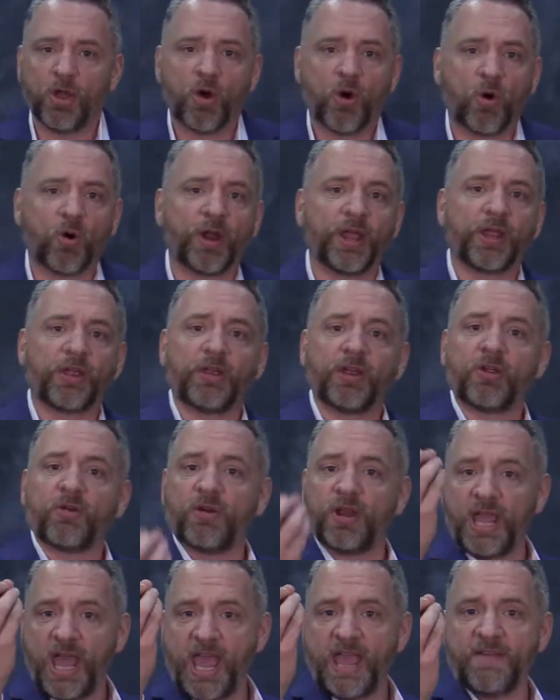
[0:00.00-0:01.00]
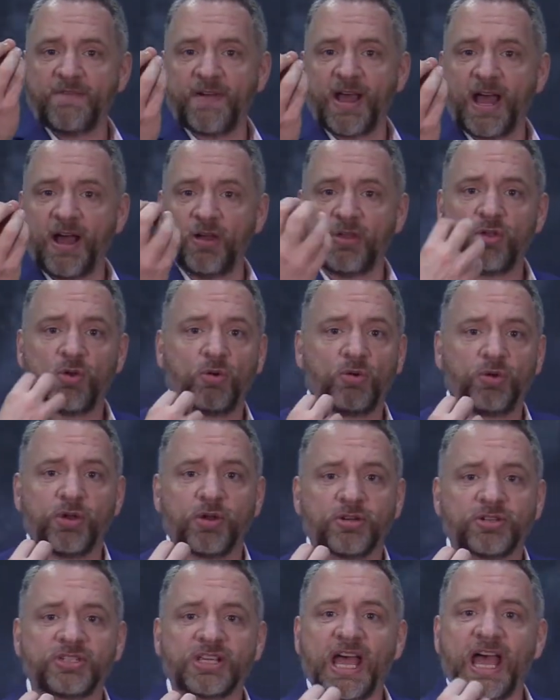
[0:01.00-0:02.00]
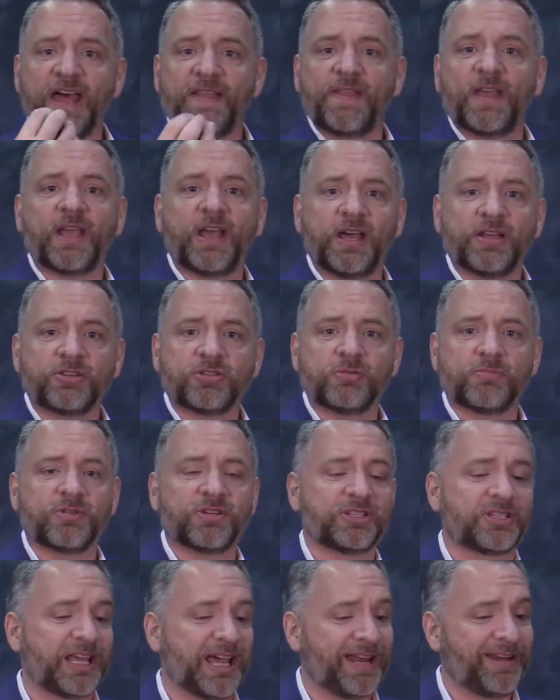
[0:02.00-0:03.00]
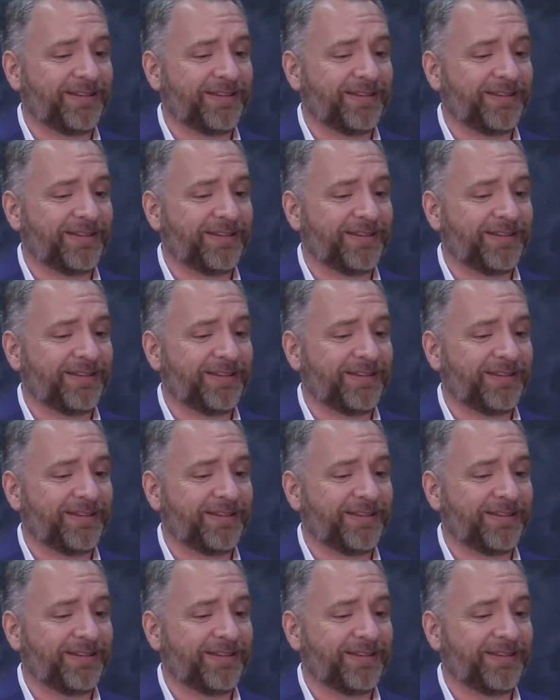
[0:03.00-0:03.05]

or it can create value on your side and the customer side.